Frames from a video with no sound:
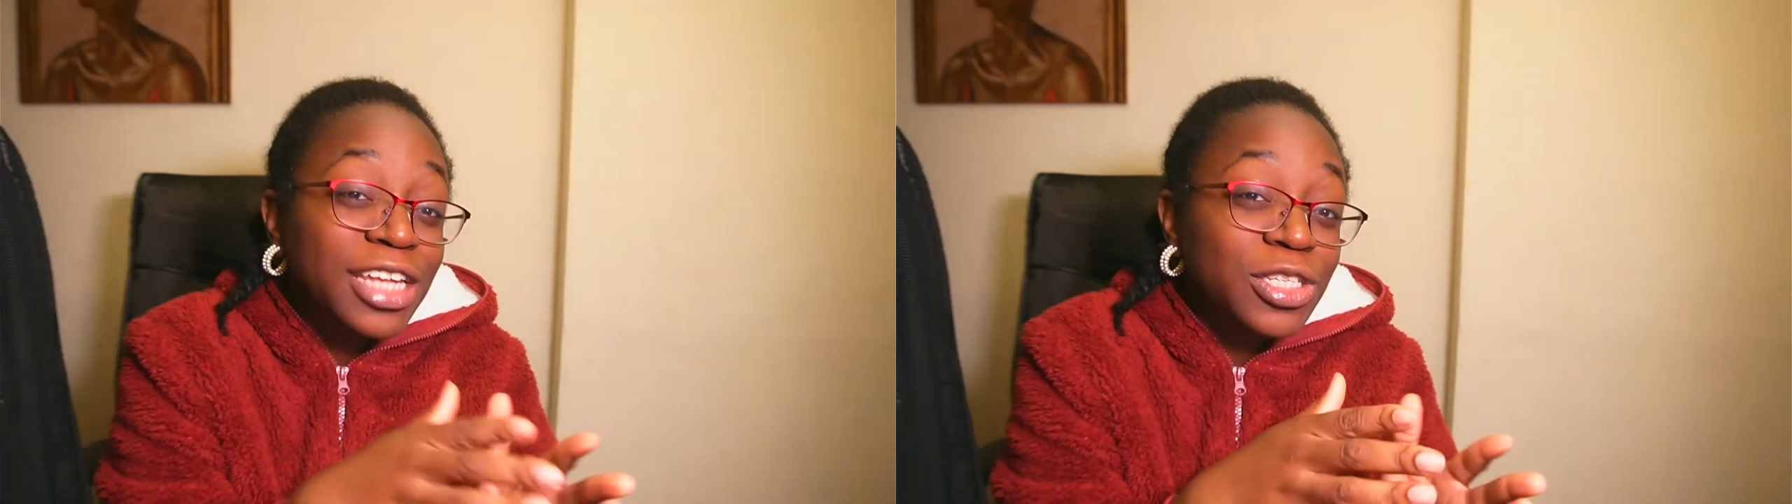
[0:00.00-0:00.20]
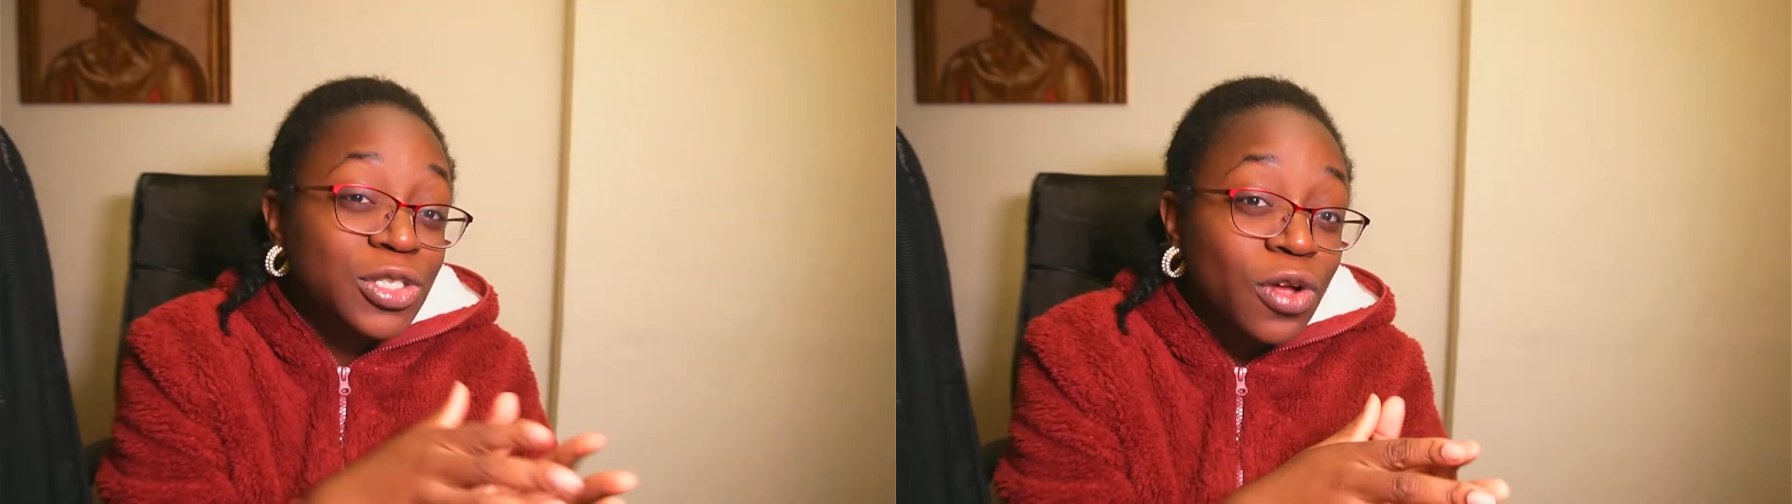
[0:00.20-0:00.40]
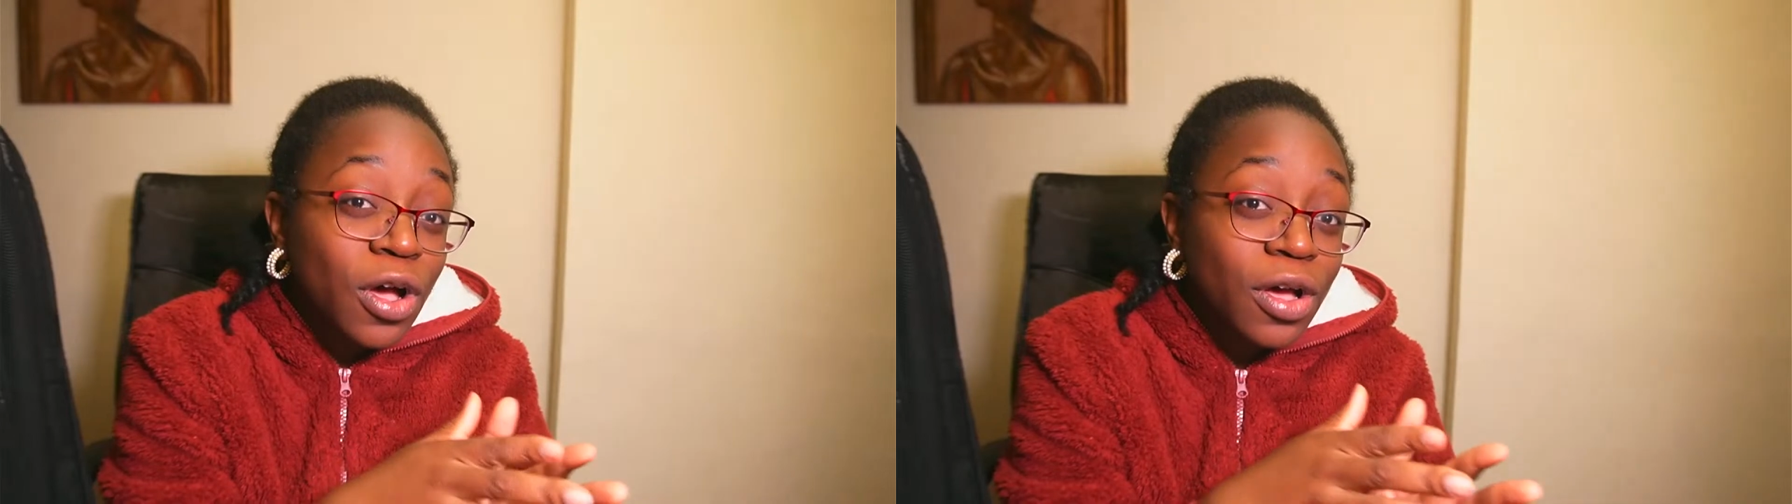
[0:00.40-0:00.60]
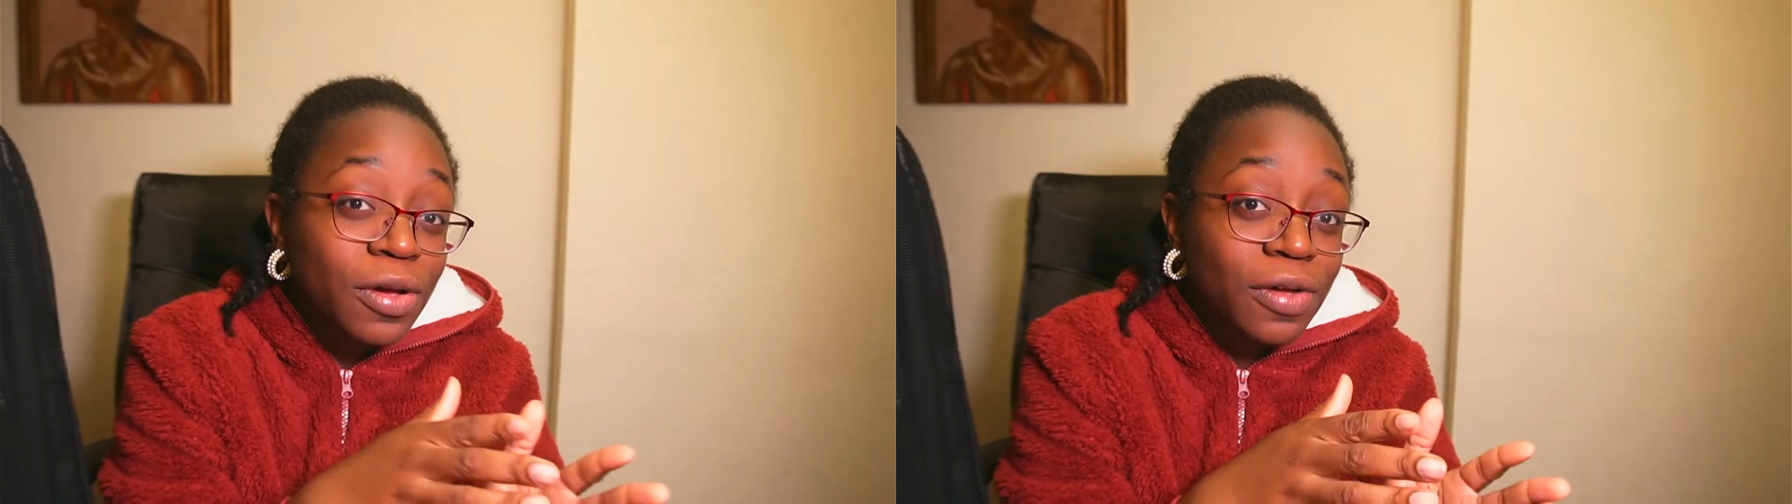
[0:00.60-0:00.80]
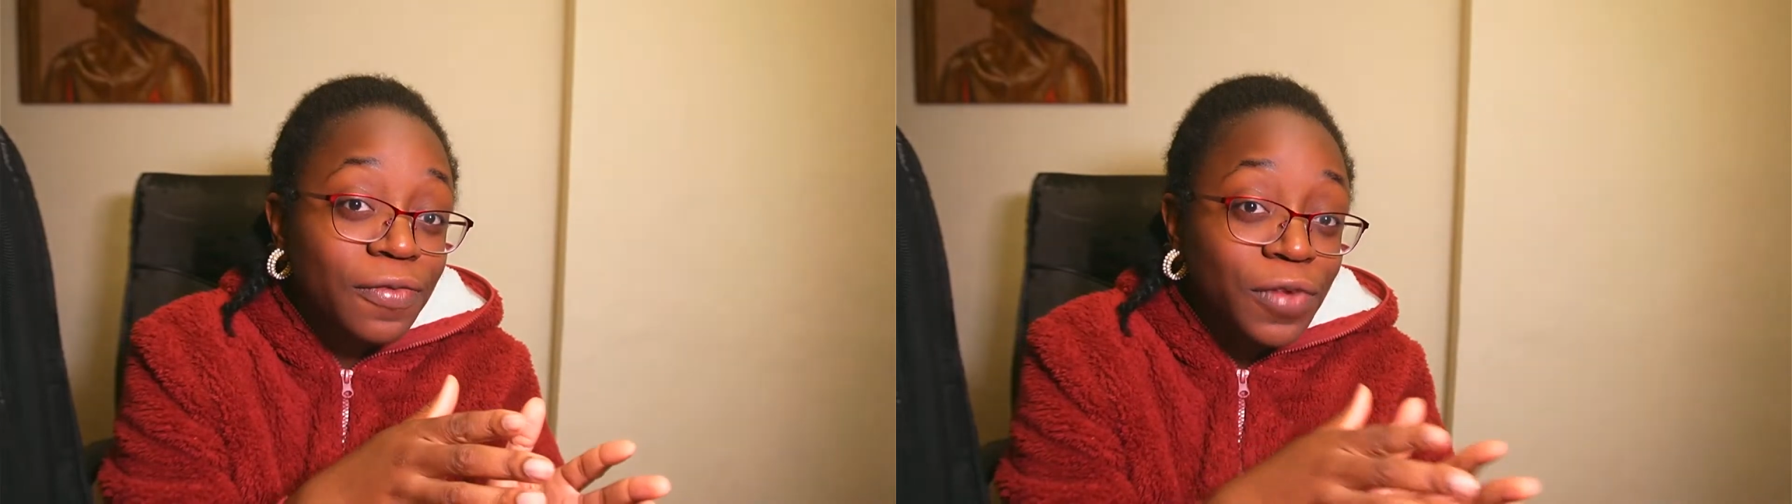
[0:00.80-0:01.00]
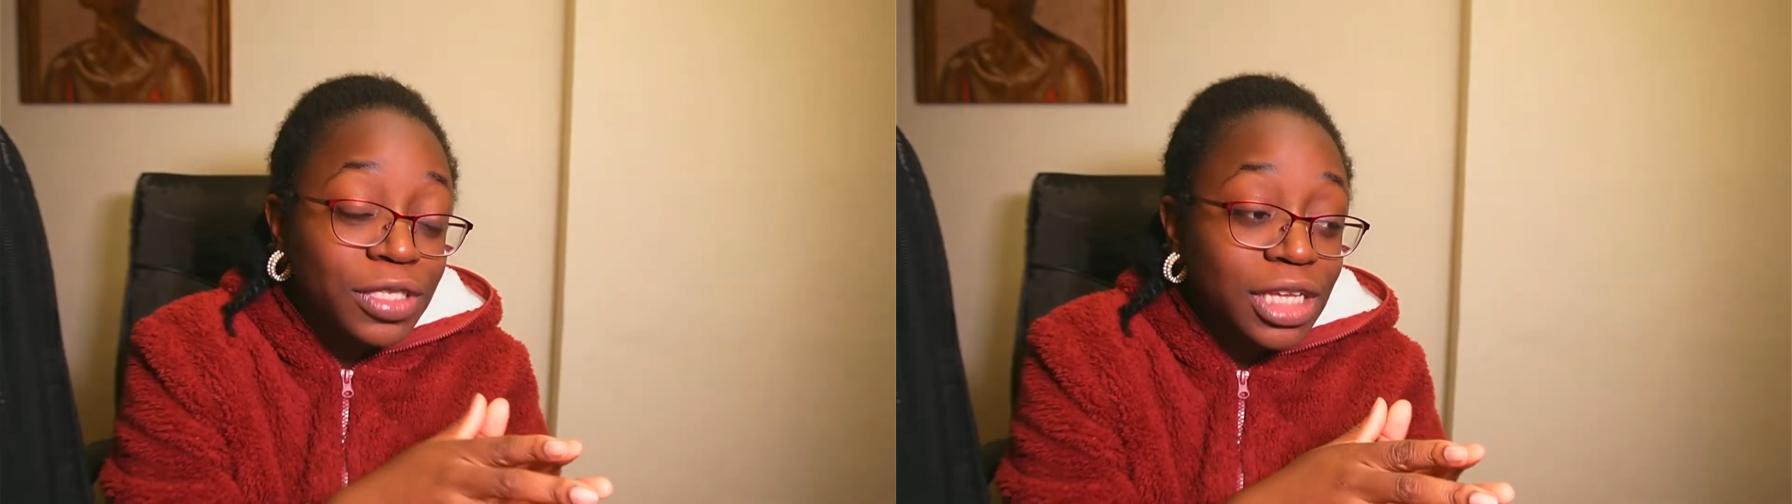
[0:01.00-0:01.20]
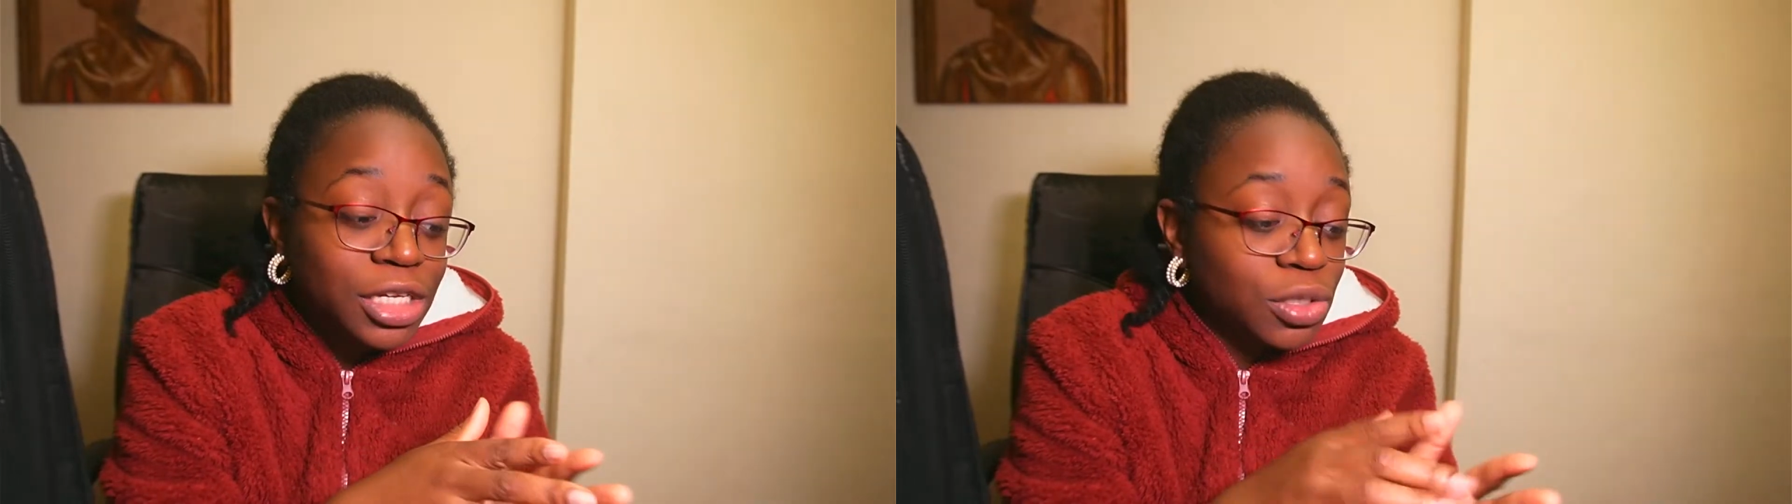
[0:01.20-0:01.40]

stock footage,